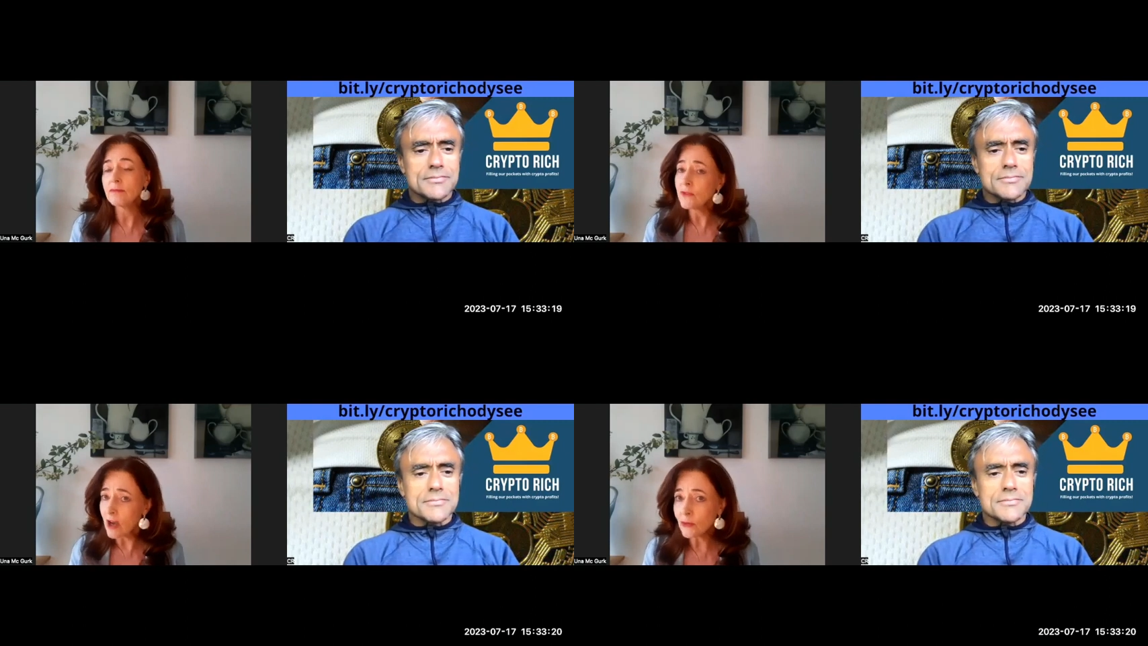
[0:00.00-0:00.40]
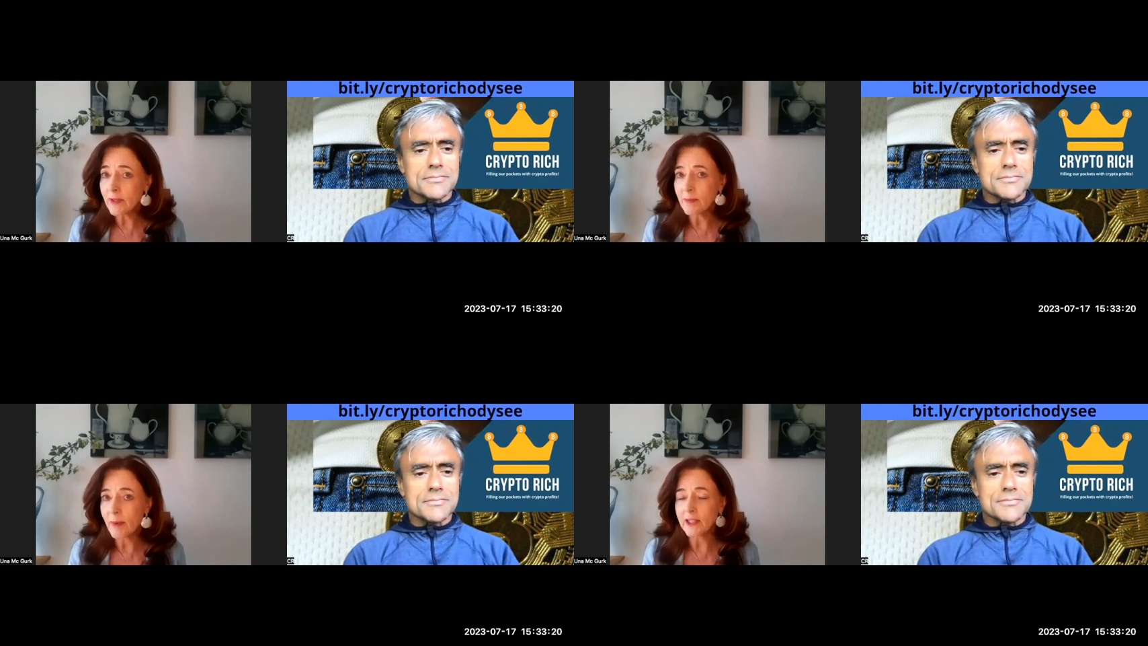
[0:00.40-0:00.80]
Speaker 1: not really
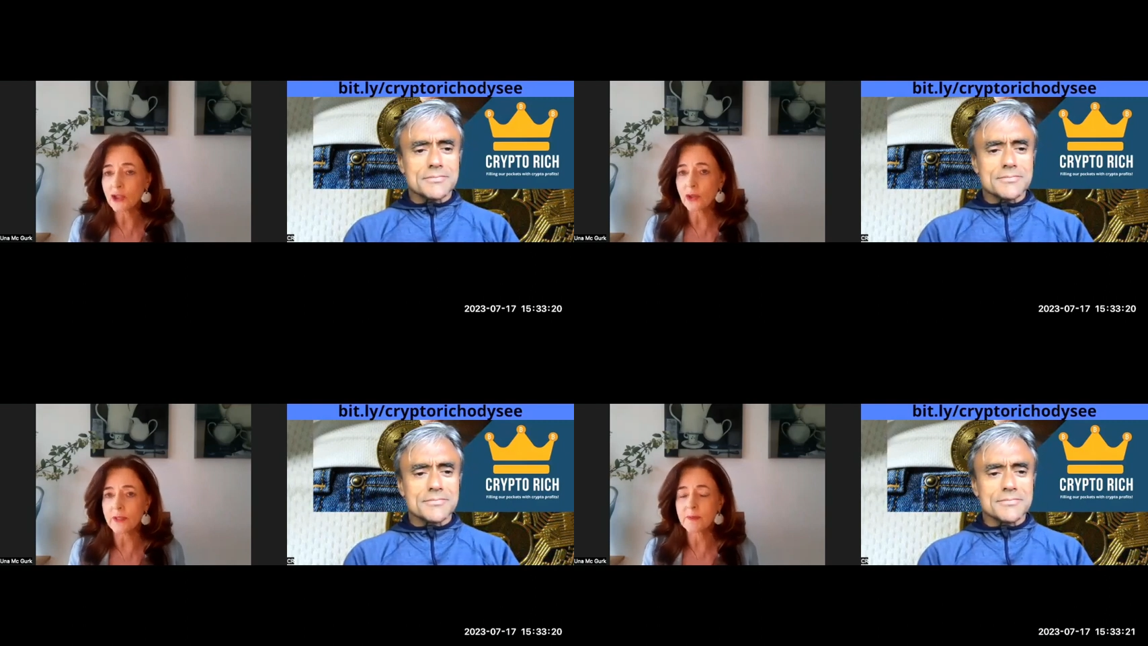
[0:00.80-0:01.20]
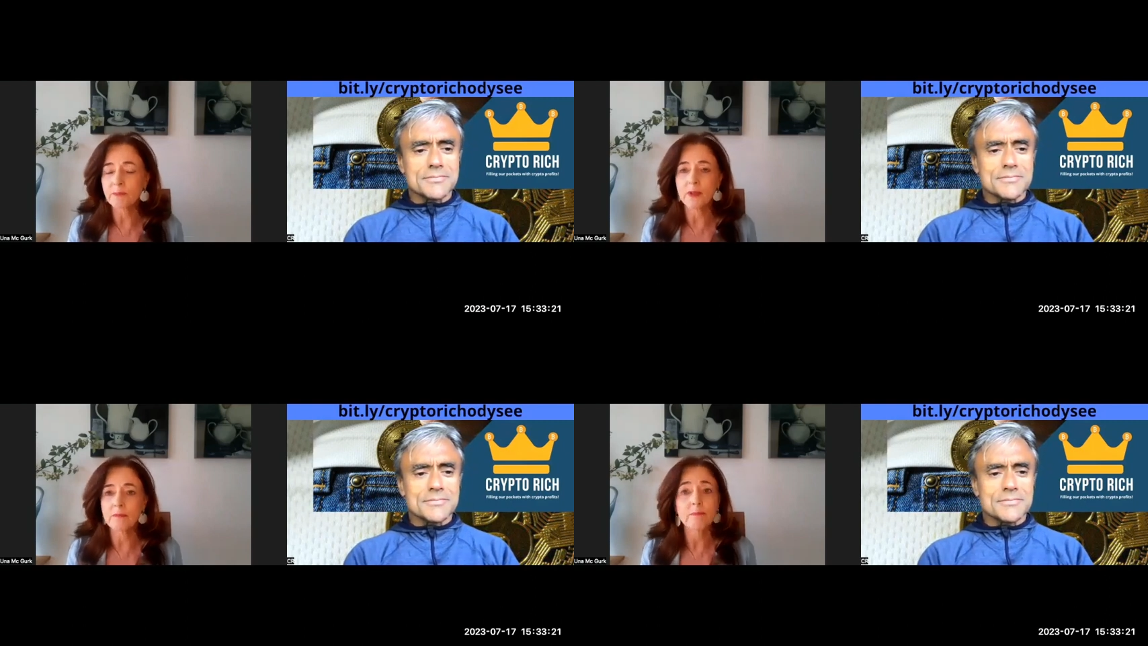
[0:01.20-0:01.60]
by choice,
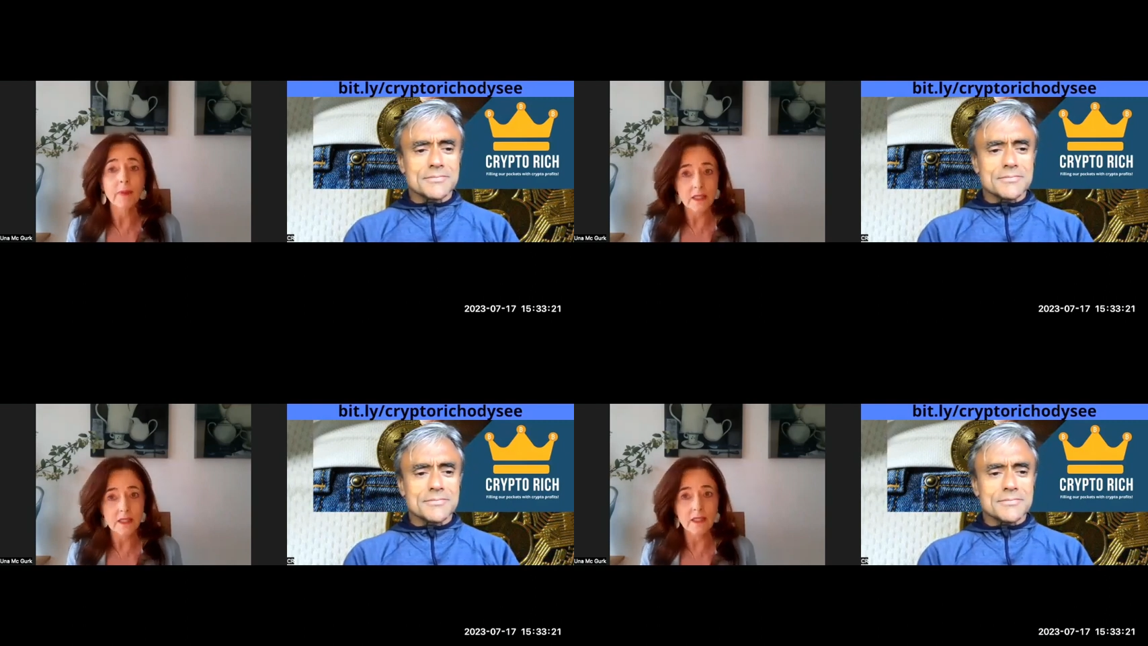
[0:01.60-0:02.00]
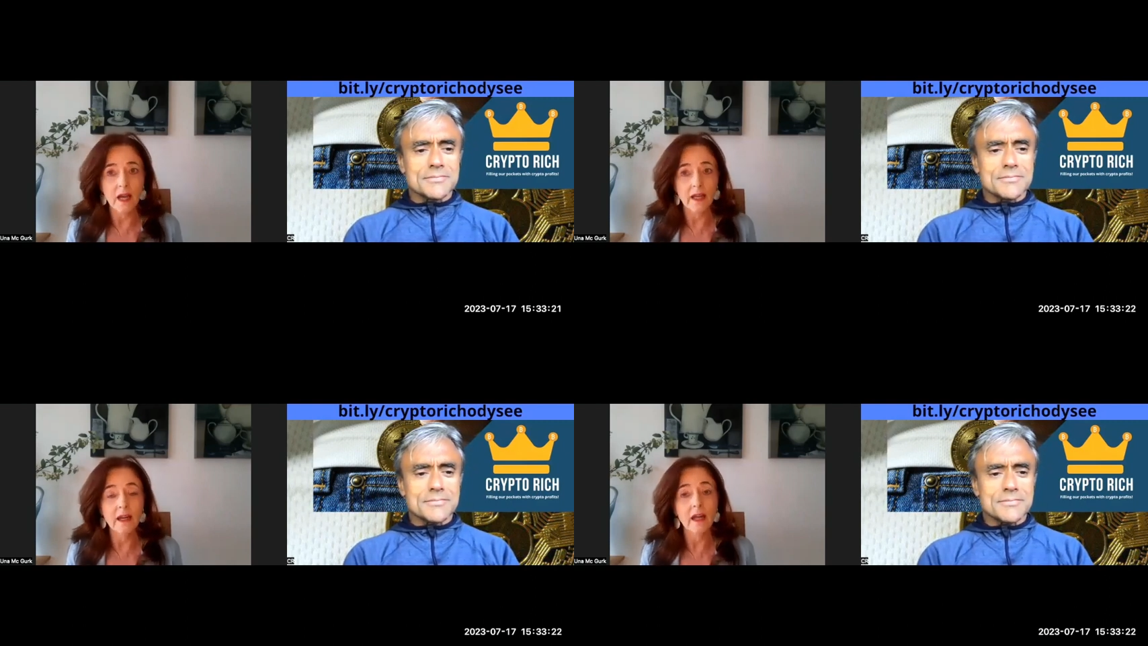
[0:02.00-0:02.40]
but by
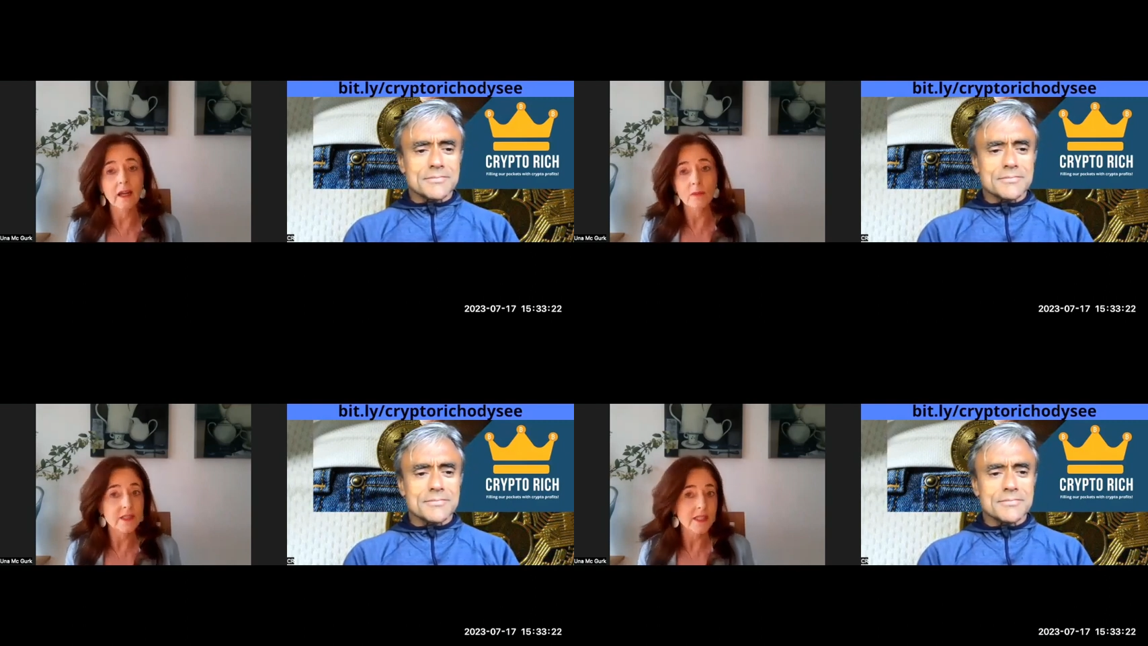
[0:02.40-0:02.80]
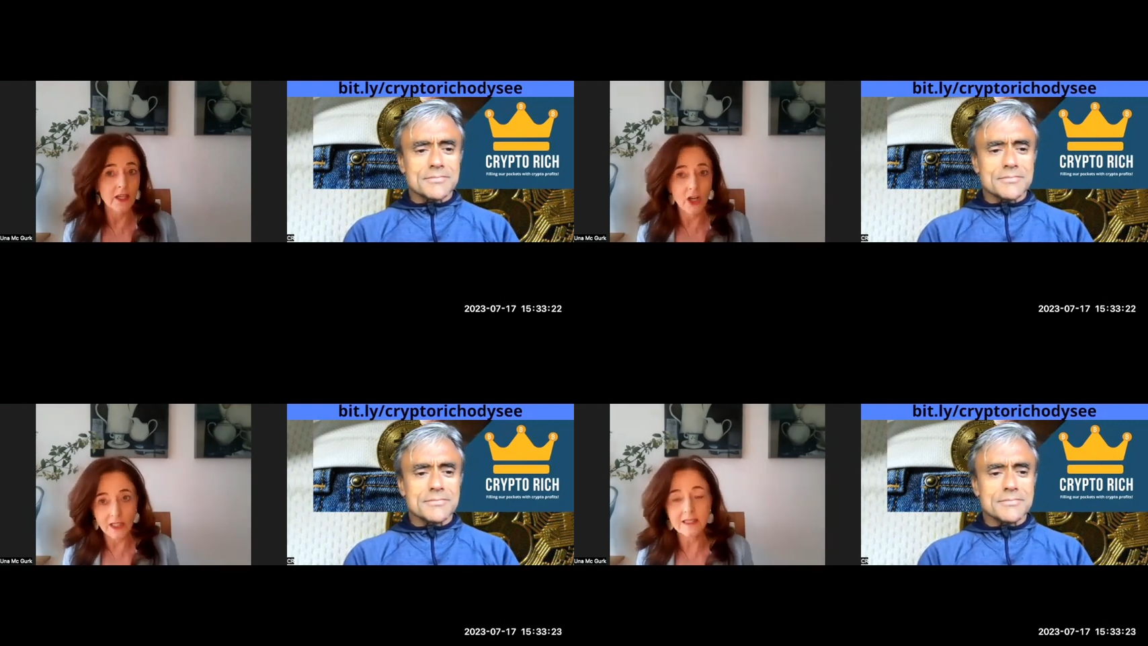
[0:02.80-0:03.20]
design, and I would say
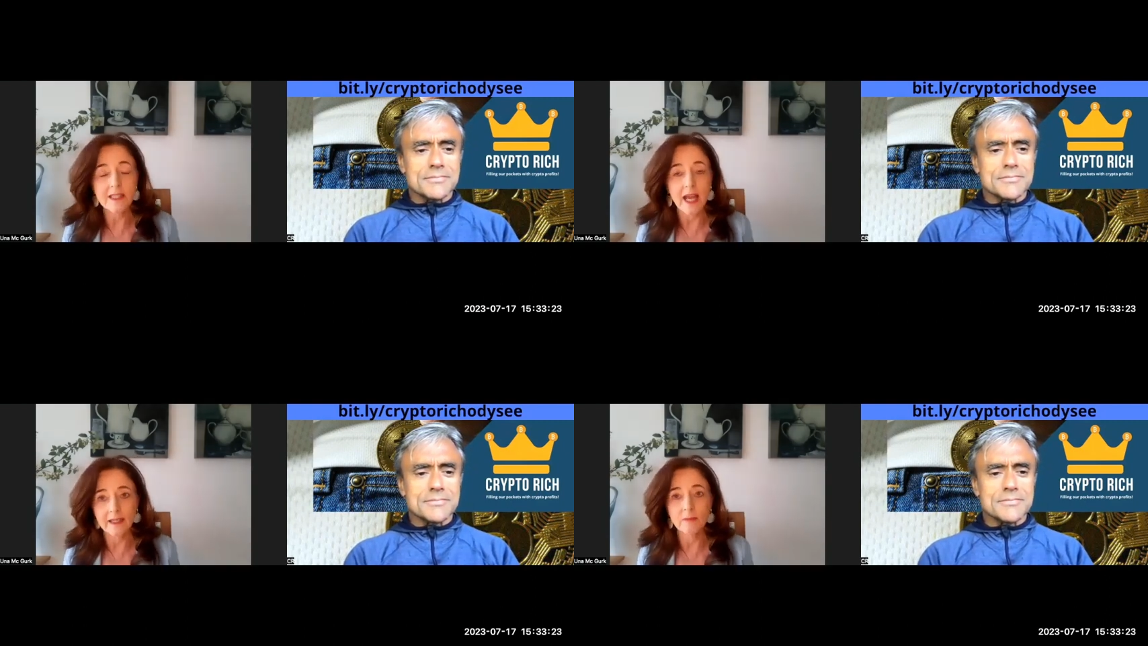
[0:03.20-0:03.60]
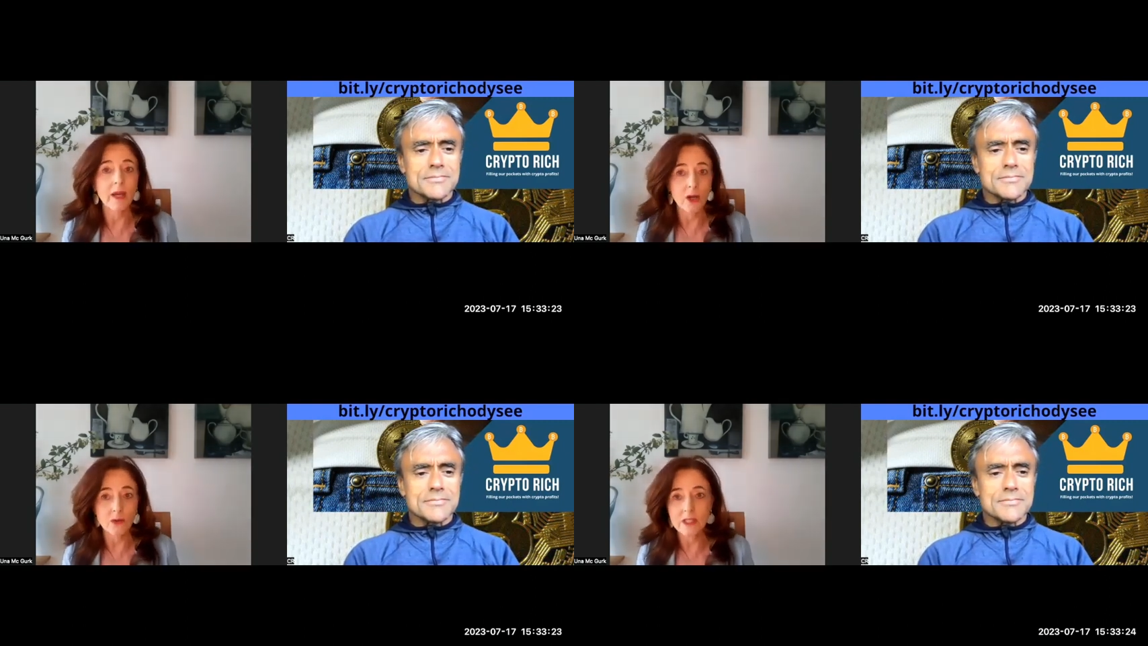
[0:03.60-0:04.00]
not exactly my
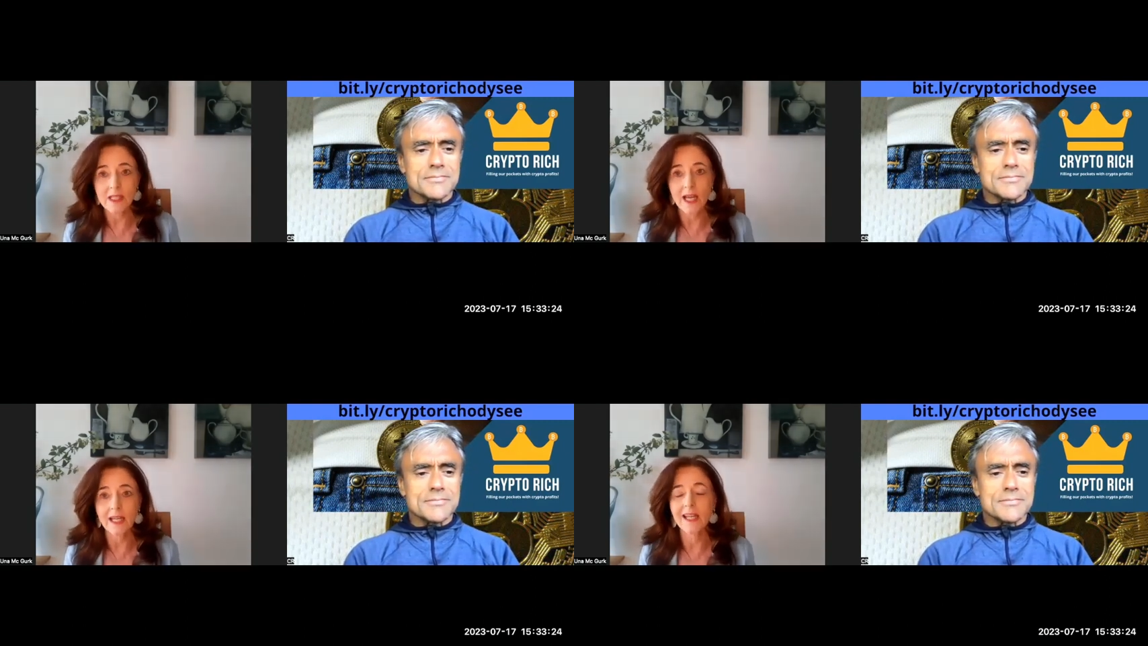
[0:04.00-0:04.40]
own design.